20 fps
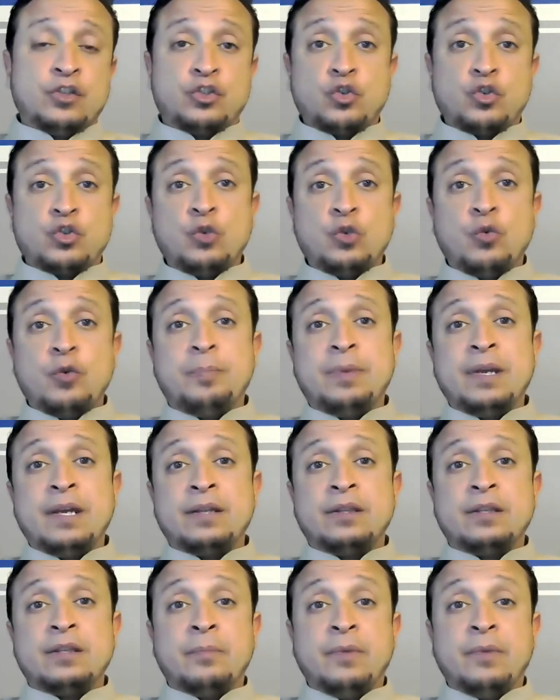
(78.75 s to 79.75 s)
So she would be
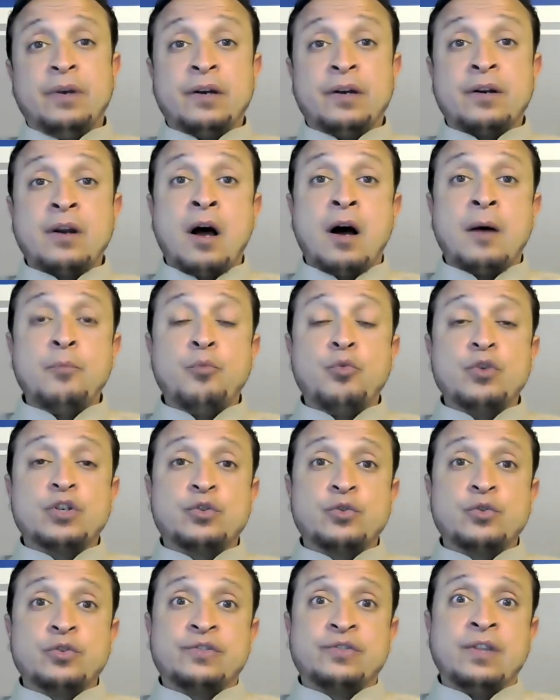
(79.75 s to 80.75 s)
in the mihrab,
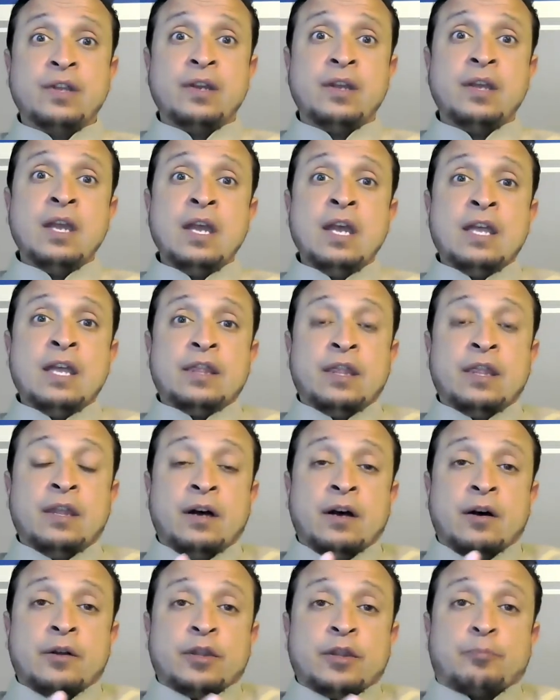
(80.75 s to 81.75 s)
which was
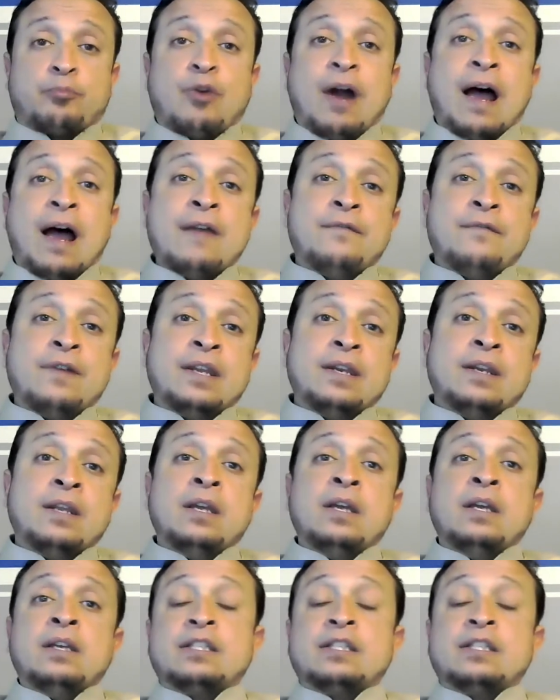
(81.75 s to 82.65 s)
the private